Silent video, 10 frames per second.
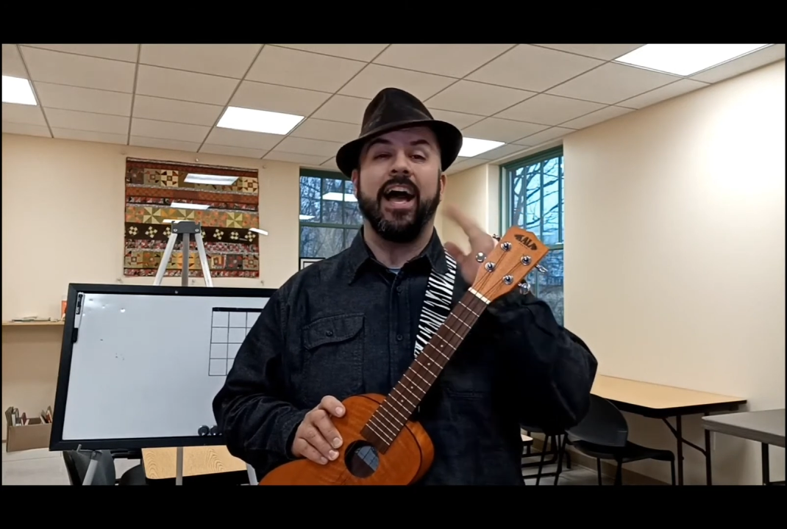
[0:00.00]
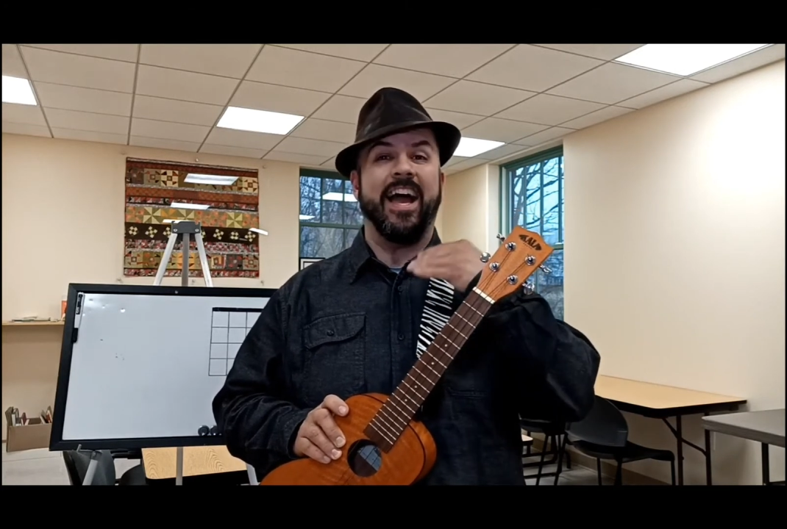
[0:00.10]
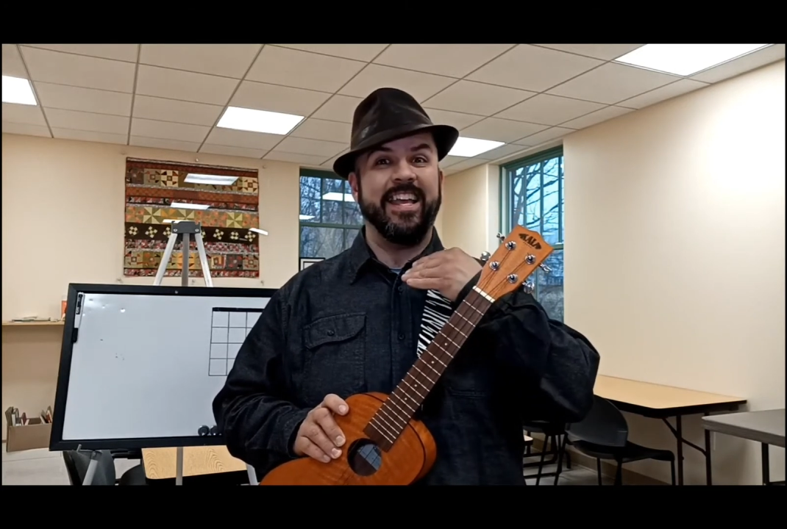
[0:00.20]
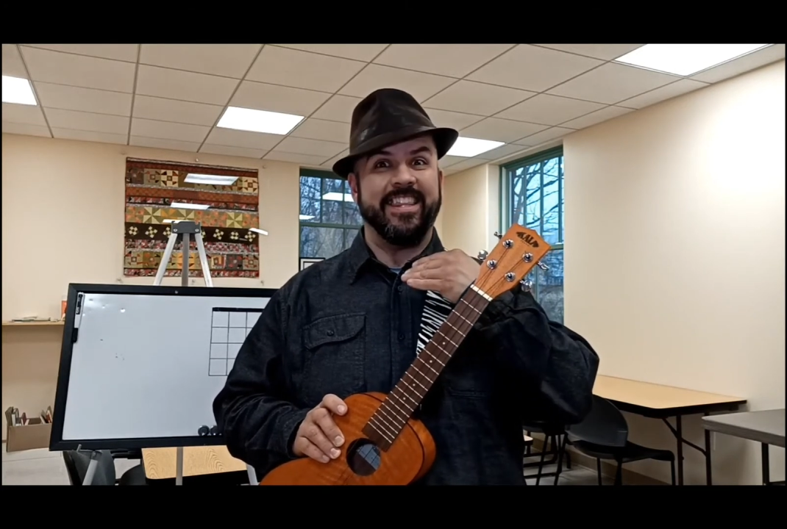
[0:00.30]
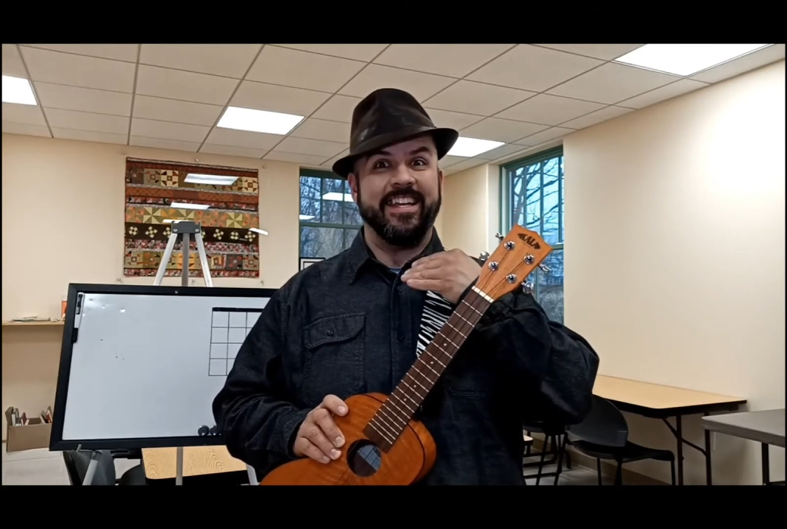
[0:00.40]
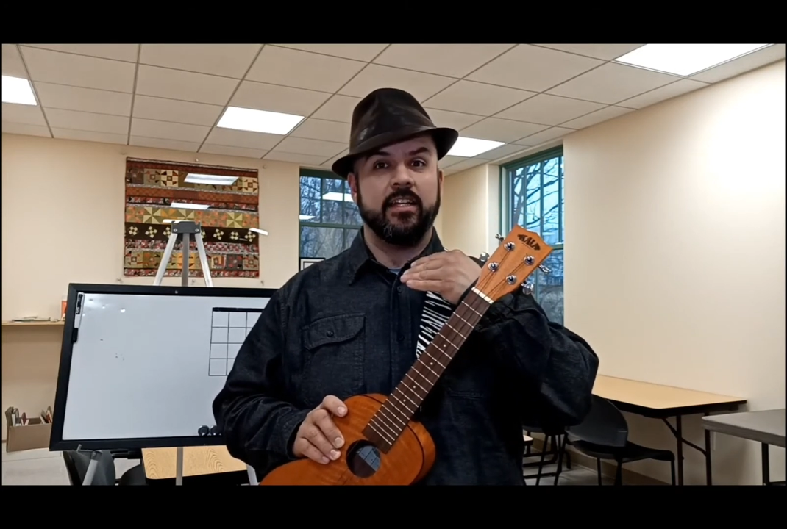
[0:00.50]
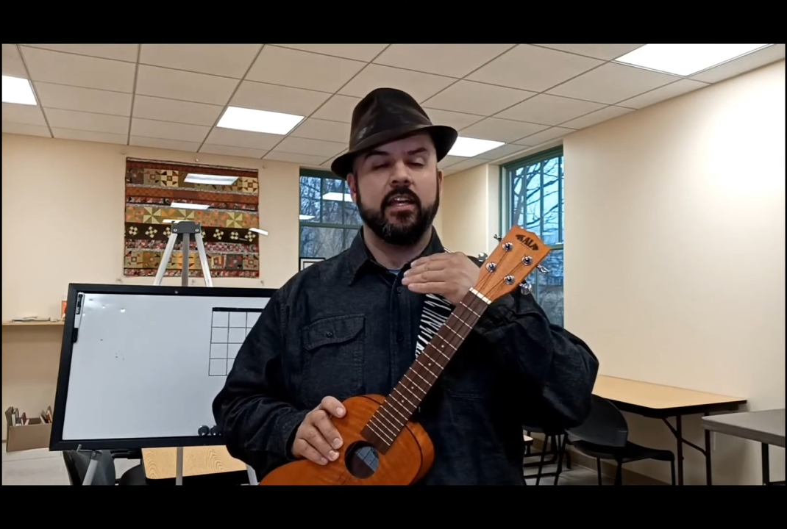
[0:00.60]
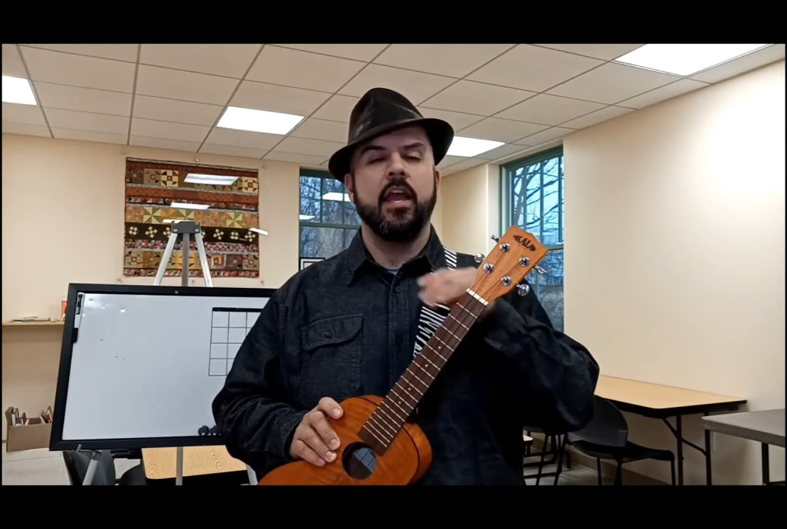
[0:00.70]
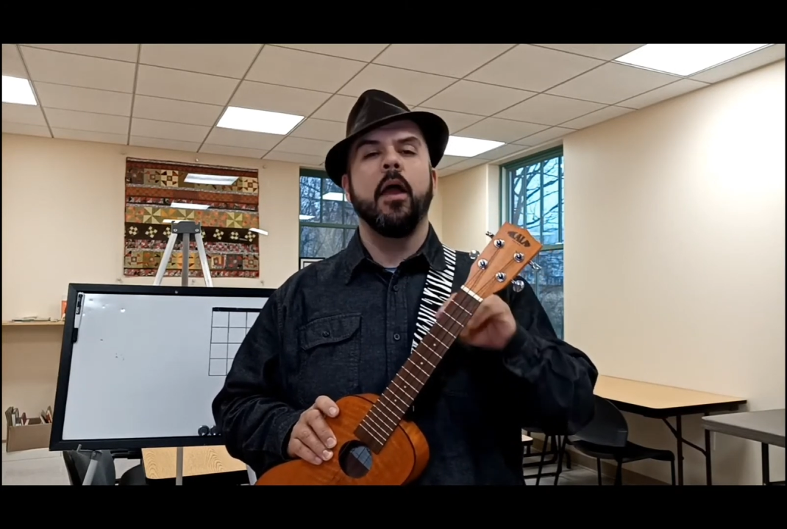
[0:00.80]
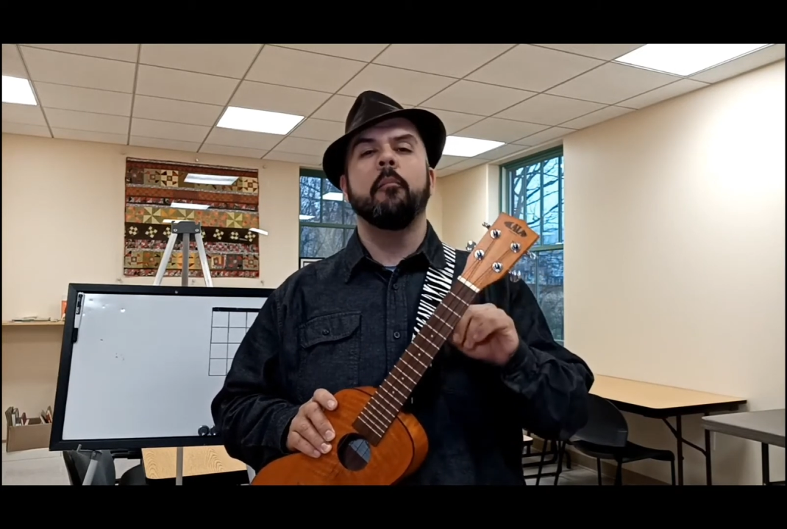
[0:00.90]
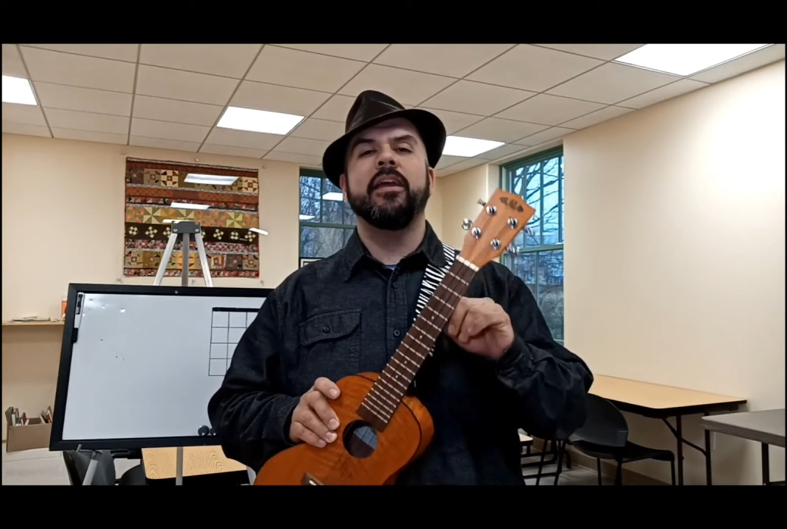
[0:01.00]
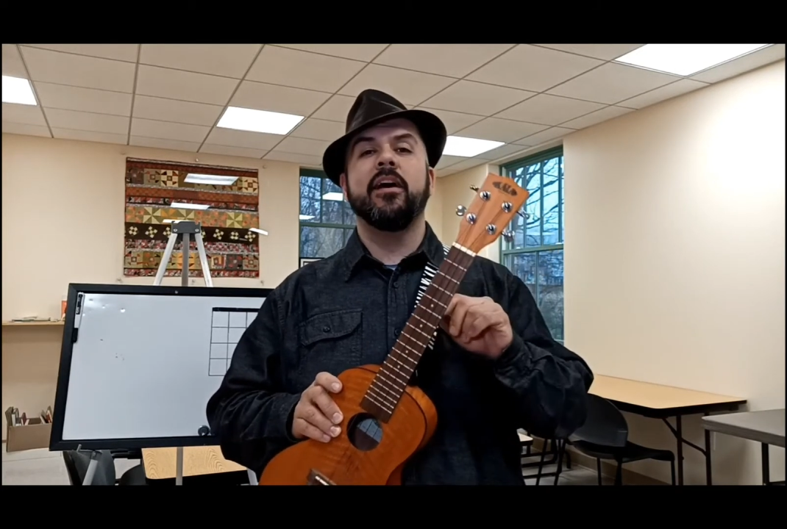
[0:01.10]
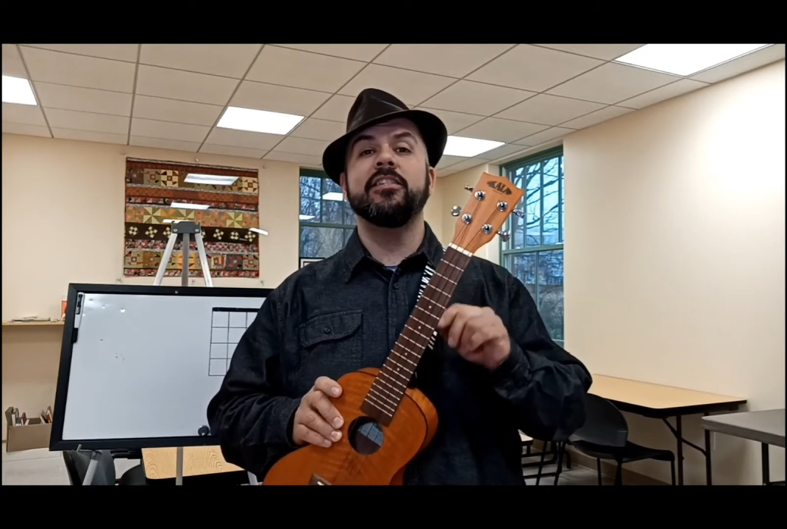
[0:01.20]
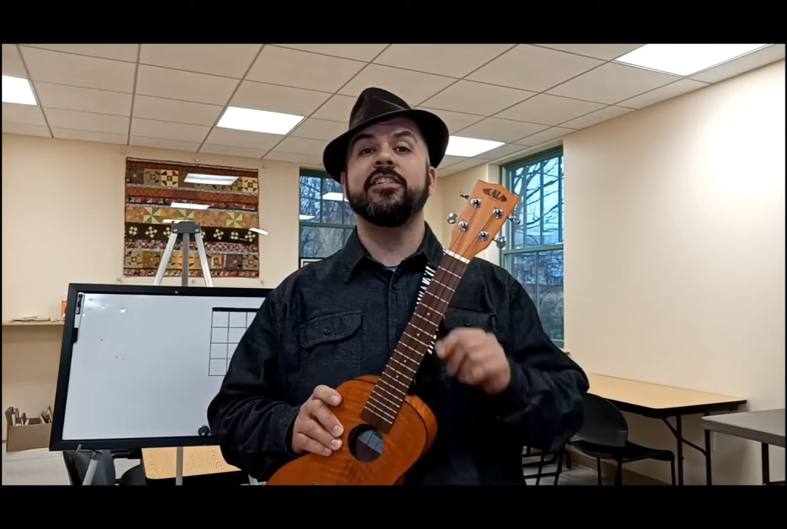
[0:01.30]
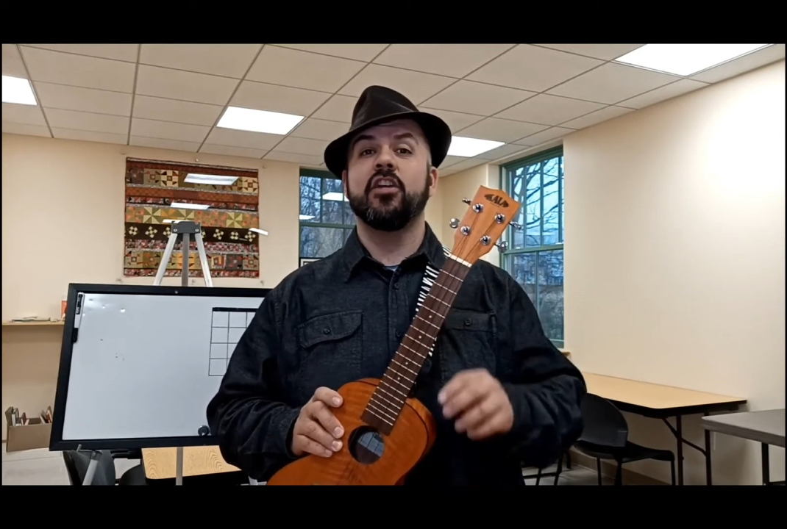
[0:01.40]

I think, because it's